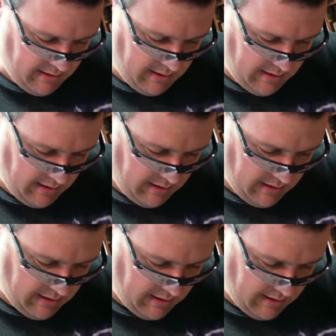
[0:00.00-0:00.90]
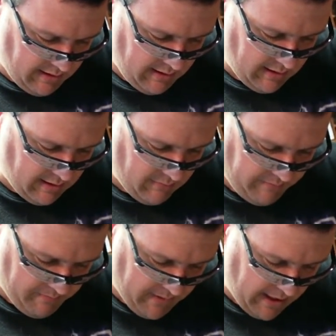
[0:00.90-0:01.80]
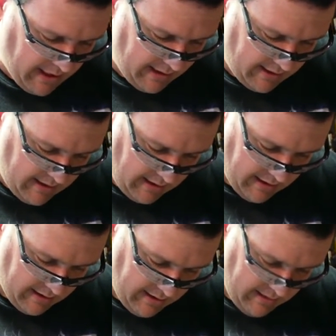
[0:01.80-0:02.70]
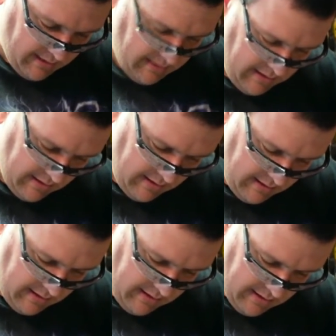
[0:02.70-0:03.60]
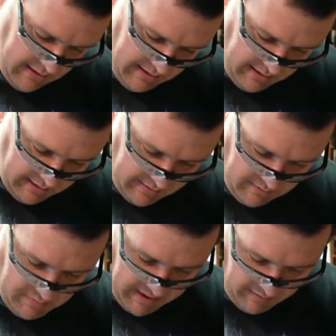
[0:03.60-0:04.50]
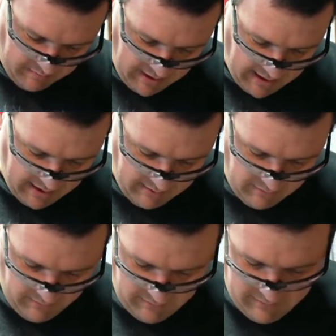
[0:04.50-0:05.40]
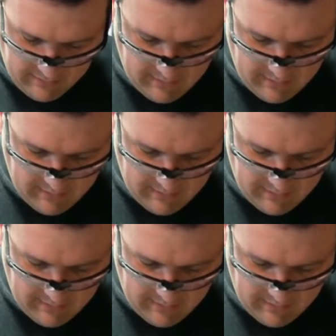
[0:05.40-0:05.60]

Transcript: And my idea is to make some candles